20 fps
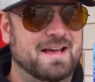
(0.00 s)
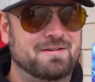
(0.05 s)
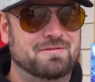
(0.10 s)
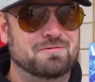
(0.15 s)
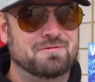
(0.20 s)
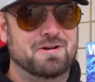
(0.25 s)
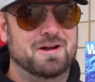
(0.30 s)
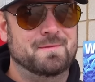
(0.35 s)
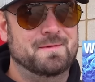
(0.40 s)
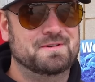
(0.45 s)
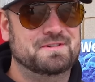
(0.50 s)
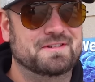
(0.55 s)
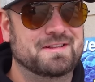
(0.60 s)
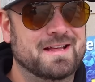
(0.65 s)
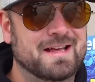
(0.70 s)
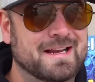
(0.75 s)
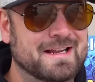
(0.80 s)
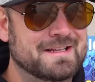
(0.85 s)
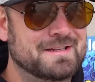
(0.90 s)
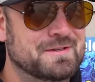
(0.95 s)
I don't know how much of
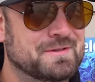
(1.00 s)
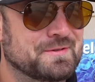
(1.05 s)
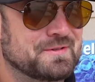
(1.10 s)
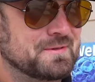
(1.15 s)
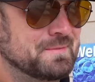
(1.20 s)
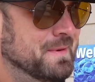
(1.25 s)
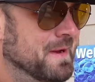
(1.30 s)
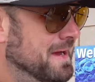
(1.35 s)
that I used.